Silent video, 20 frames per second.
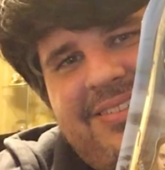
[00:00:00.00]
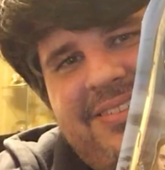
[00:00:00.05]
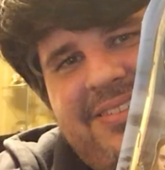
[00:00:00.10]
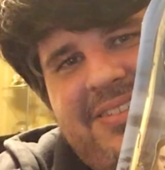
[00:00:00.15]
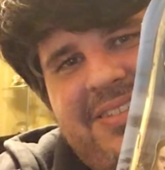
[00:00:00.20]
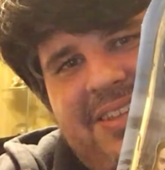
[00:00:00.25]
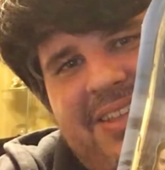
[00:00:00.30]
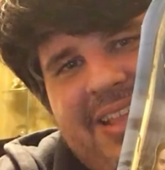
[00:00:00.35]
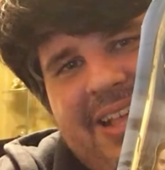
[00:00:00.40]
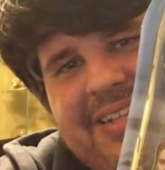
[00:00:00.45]

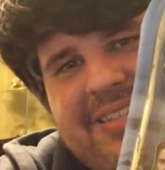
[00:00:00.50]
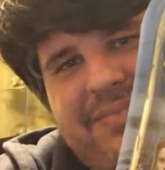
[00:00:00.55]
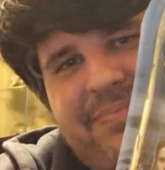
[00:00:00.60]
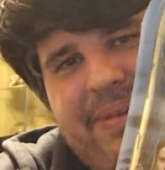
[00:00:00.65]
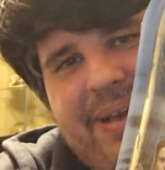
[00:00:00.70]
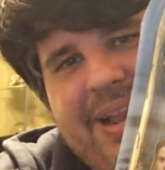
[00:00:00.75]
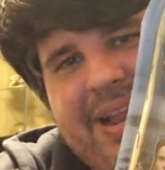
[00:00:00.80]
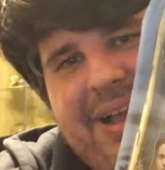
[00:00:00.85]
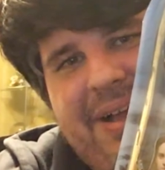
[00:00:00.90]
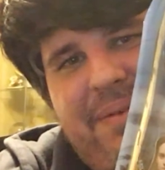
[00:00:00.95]
So that's
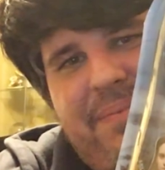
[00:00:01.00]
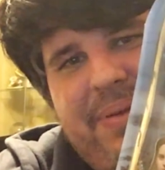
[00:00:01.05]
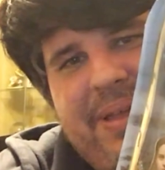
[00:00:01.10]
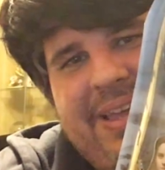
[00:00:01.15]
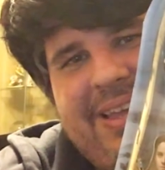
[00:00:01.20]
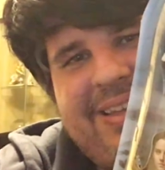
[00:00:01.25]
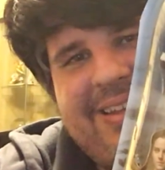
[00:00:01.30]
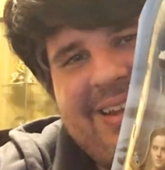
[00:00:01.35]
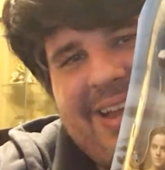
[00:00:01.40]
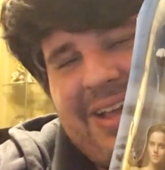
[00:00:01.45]
about how
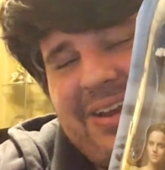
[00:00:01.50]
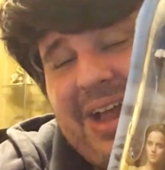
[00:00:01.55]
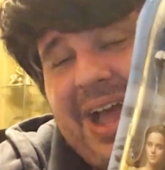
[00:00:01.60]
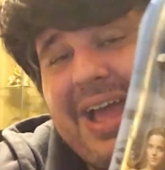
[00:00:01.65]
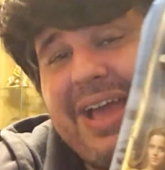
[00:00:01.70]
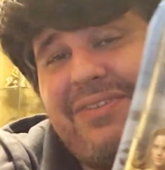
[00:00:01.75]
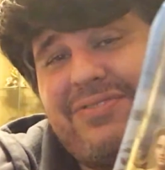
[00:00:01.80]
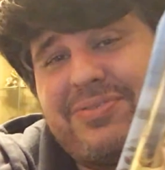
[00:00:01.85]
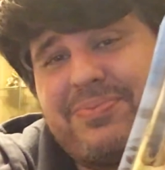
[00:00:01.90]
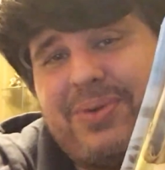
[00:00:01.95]
big, and
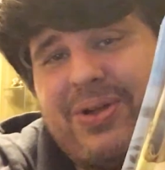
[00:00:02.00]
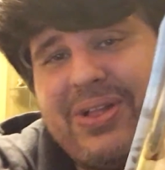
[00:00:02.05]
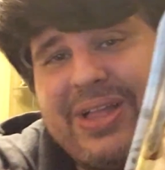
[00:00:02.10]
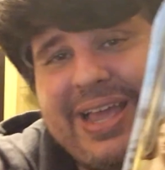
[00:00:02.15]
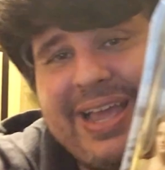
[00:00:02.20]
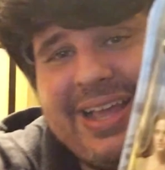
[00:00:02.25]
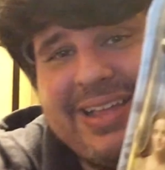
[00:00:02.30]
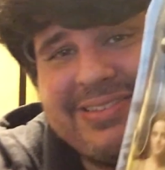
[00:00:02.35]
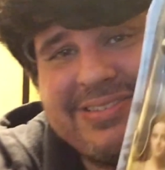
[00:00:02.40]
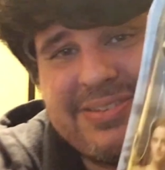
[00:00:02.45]
I have small
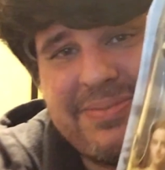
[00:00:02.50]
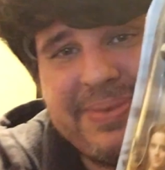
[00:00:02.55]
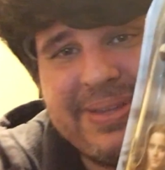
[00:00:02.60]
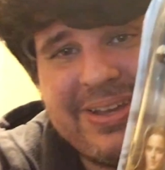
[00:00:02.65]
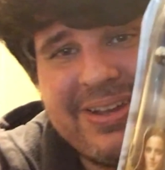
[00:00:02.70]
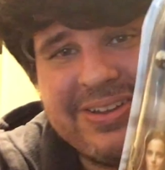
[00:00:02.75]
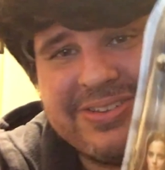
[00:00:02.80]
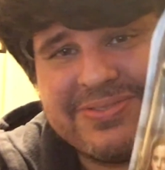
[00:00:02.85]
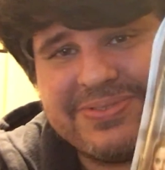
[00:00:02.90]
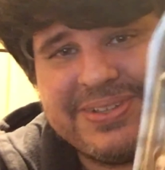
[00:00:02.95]
hands, to be
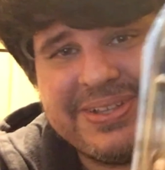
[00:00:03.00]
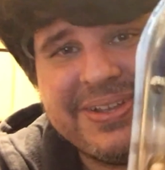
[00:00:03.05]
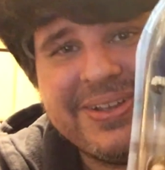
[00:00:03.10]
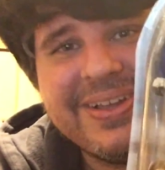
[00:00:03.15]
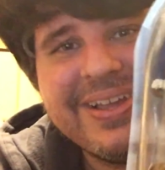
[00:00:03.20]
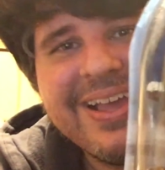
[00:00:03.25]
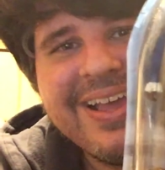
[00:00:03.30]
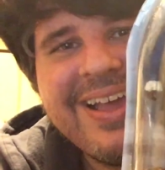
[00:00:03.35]
honest with you.